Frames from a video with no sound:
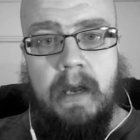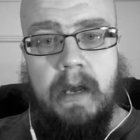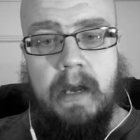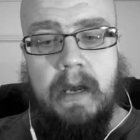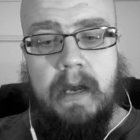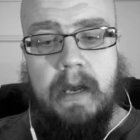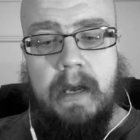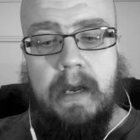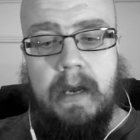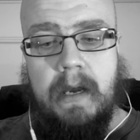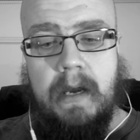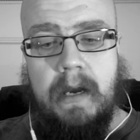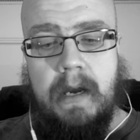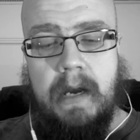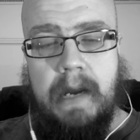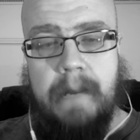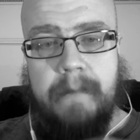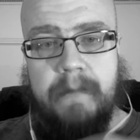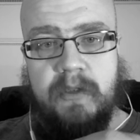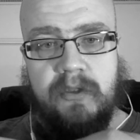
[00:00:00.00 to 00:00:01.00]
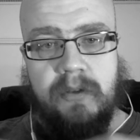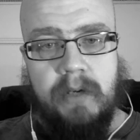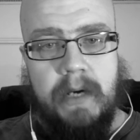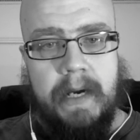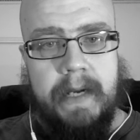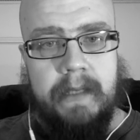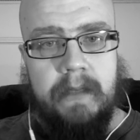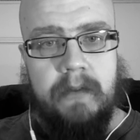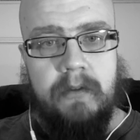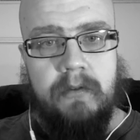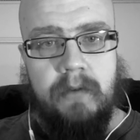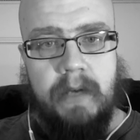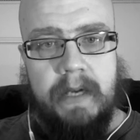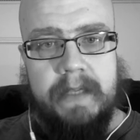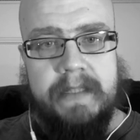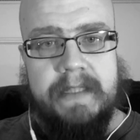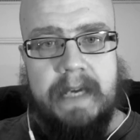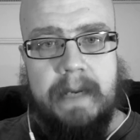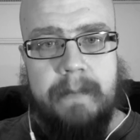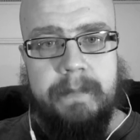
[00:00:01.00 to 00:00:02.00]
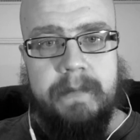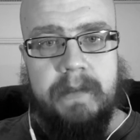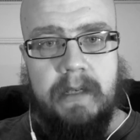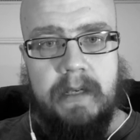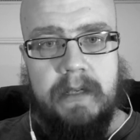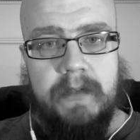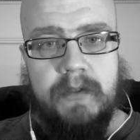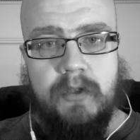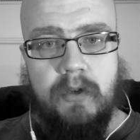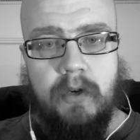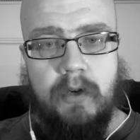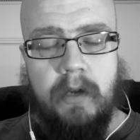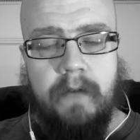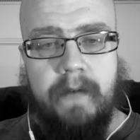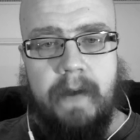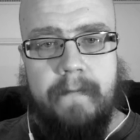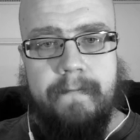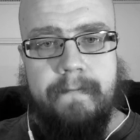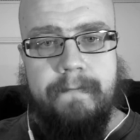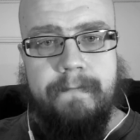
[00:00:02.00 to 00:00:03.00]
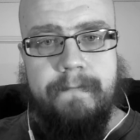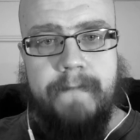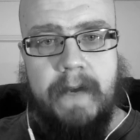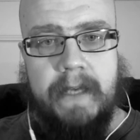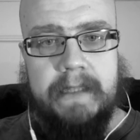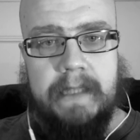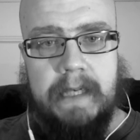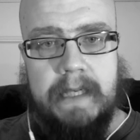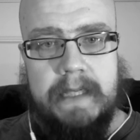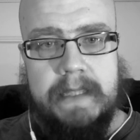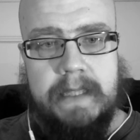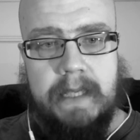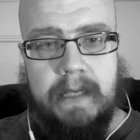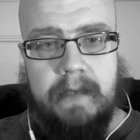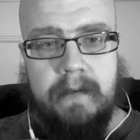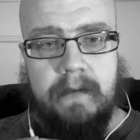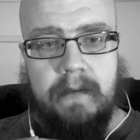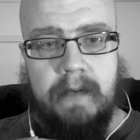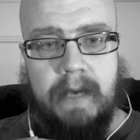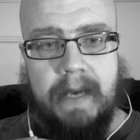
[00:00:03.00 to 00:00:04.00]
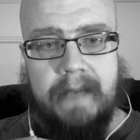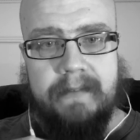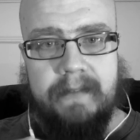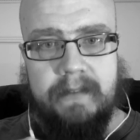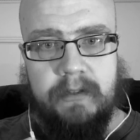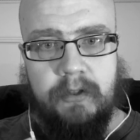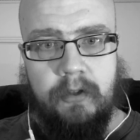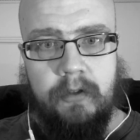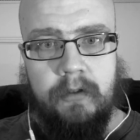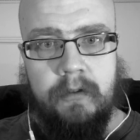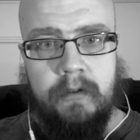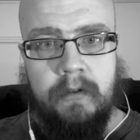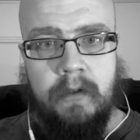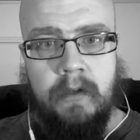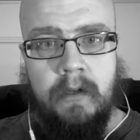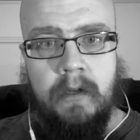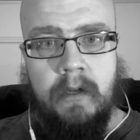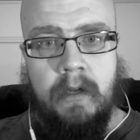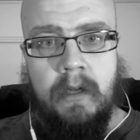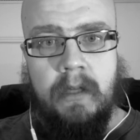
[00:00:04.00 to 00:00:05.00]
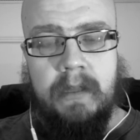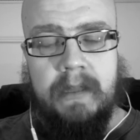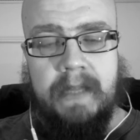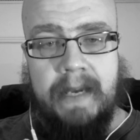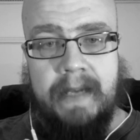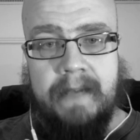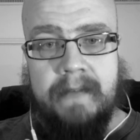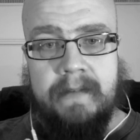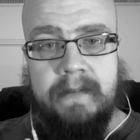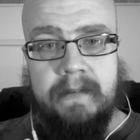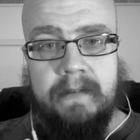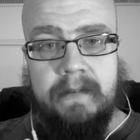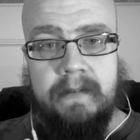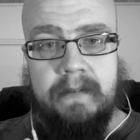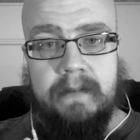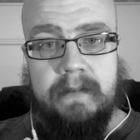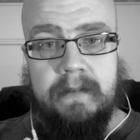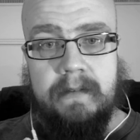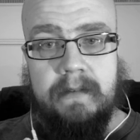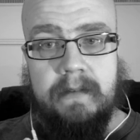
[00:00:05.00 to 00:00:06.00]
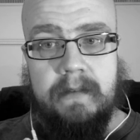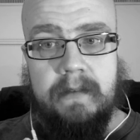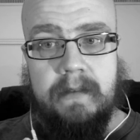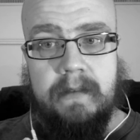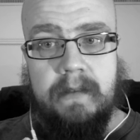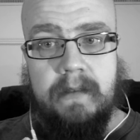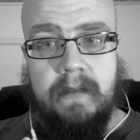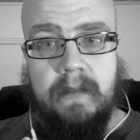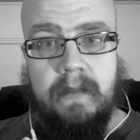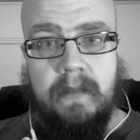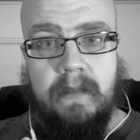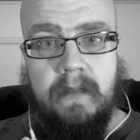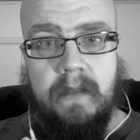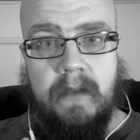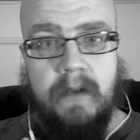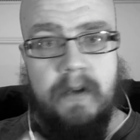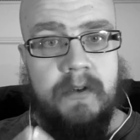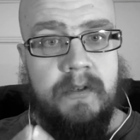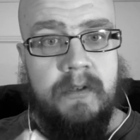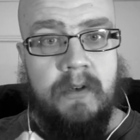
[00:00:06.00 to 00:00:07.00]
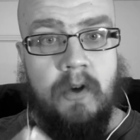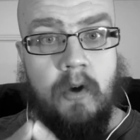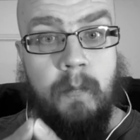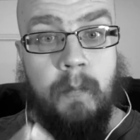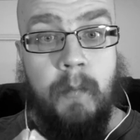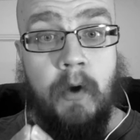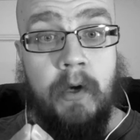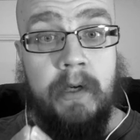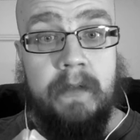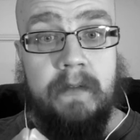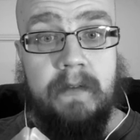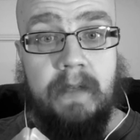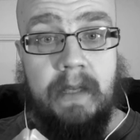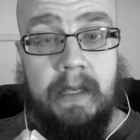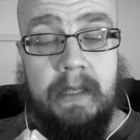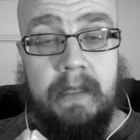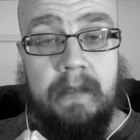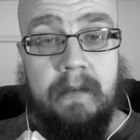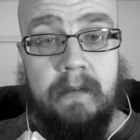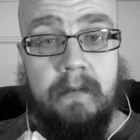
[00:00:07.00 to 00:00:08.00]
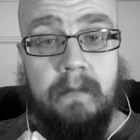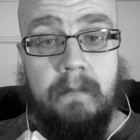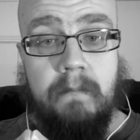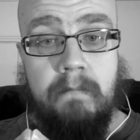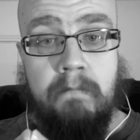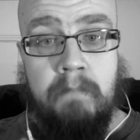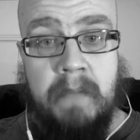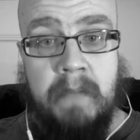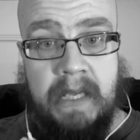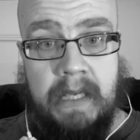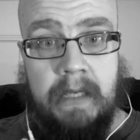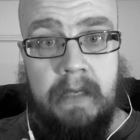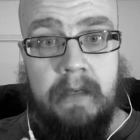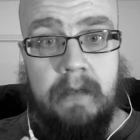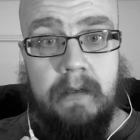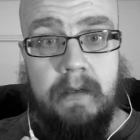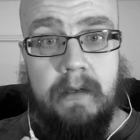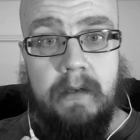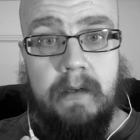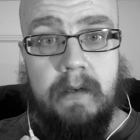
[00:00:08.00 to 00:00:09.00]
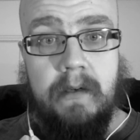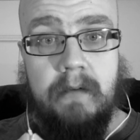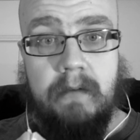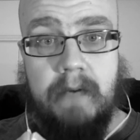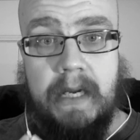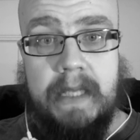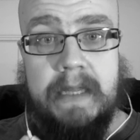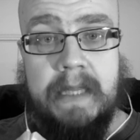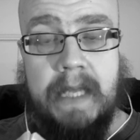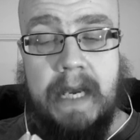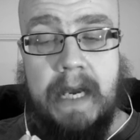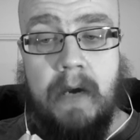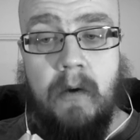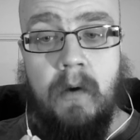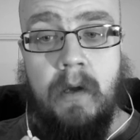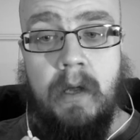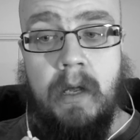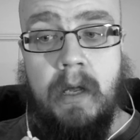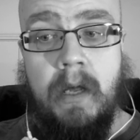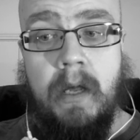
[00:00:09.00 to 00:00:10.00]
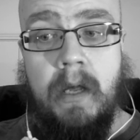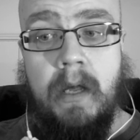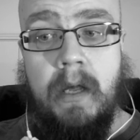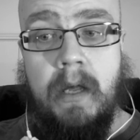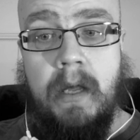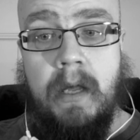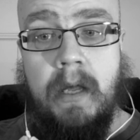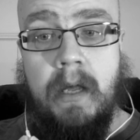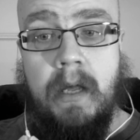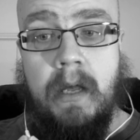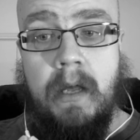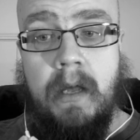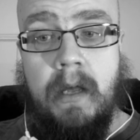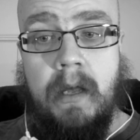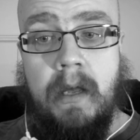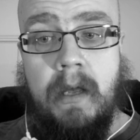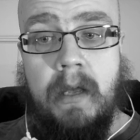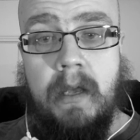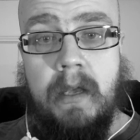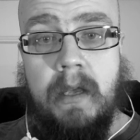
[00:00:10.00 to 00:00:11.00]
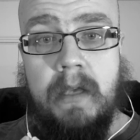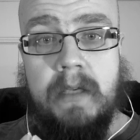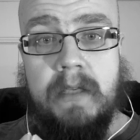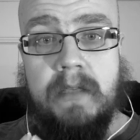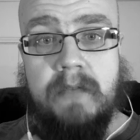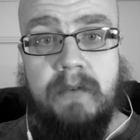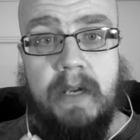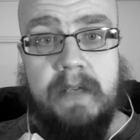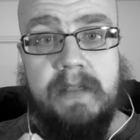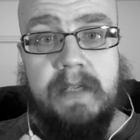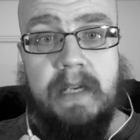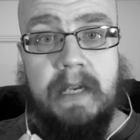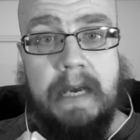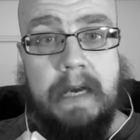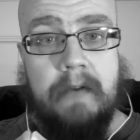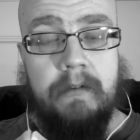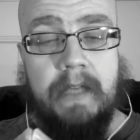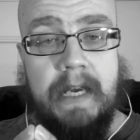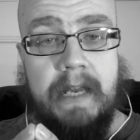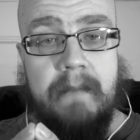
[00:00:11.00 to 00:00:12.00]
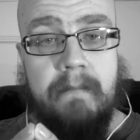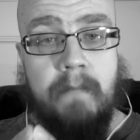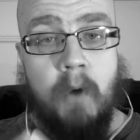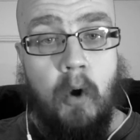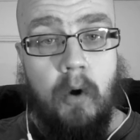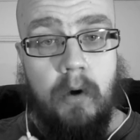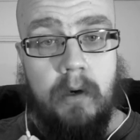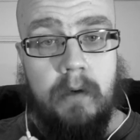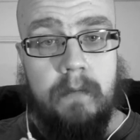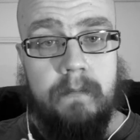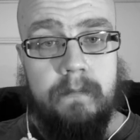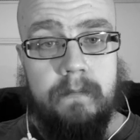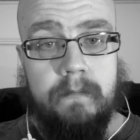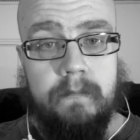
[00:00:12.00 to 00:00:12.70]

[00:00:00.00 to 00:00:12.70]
Uh, I'm trying to adopt a sort of a fatalistic attitude that there's no point in me right now stressing out anymore.